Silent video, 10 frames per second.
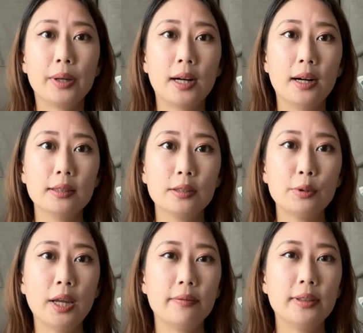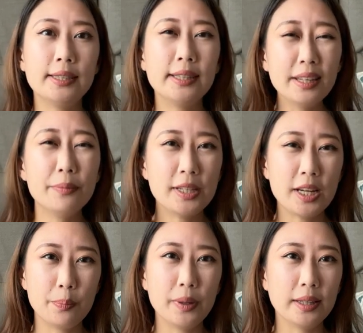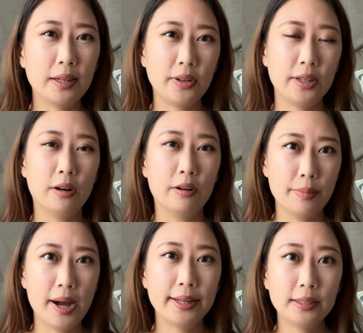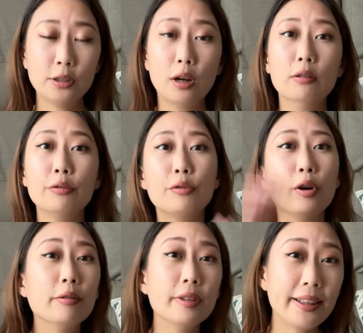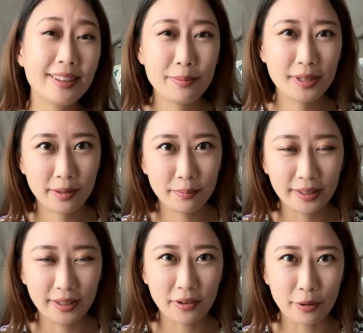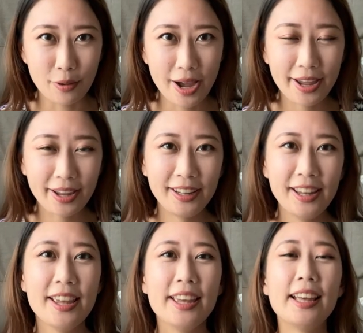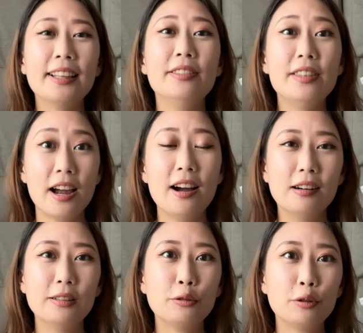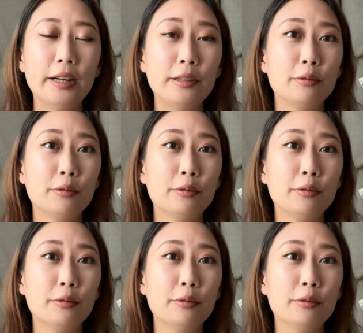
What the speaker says: because we have this limiting belief in our mind. So throw that limiting belief away and now try